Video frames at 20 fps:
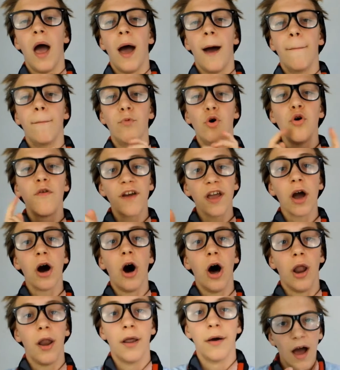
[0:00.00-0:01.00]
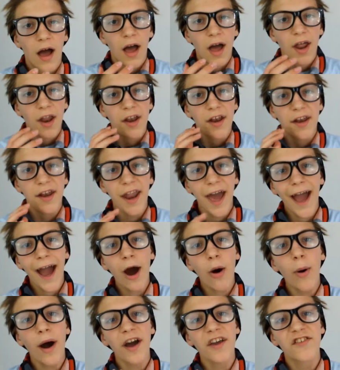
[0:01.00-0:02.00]
Moving on.
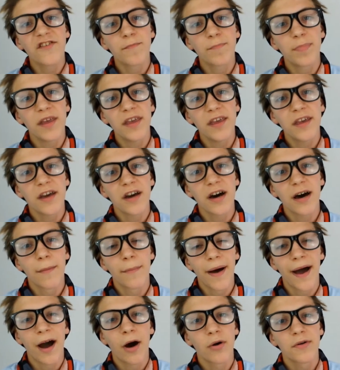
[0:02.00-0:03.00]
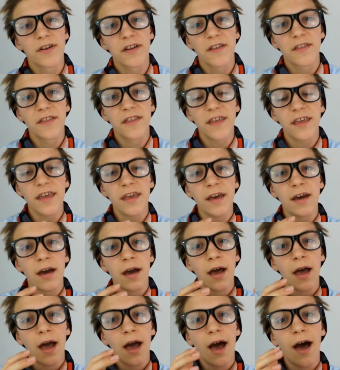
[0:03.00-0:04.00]
Now I speak about the
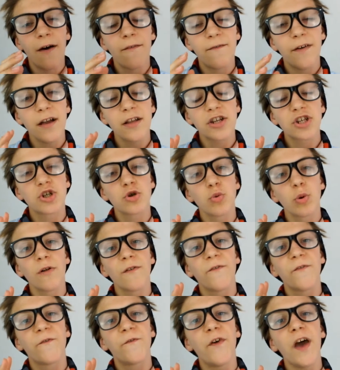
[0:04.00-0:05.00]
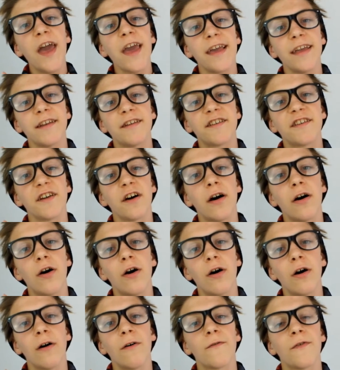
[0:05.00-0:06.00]
eventual fate
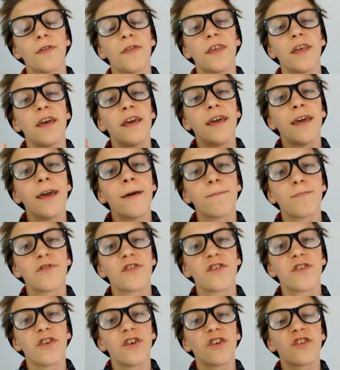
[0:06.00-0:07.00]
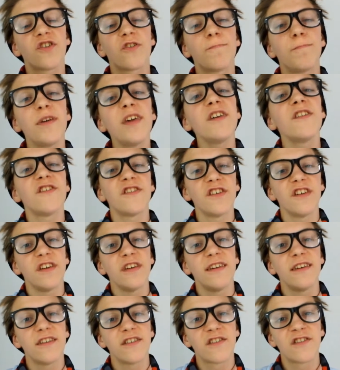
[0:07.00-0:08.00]
of the hipster
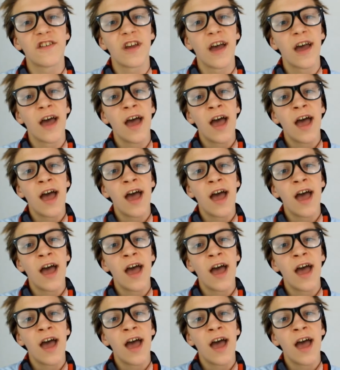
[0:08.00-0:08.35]
species.